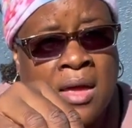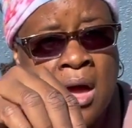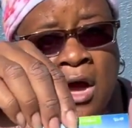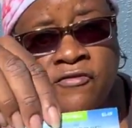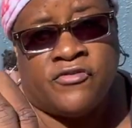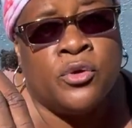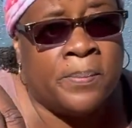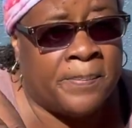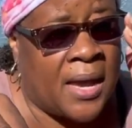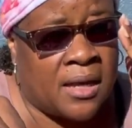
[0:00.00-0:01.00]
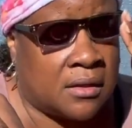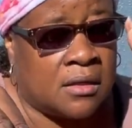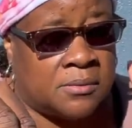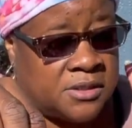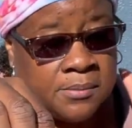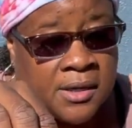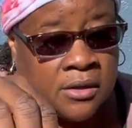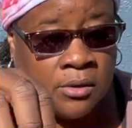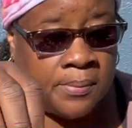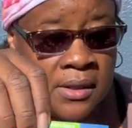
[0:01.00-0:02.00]
a few backup
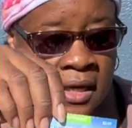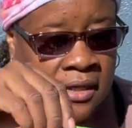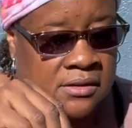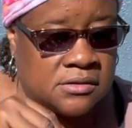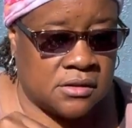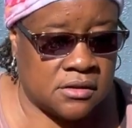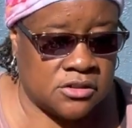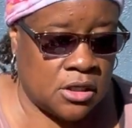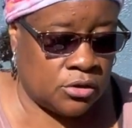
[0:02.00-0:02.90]
tomato plants, because y'all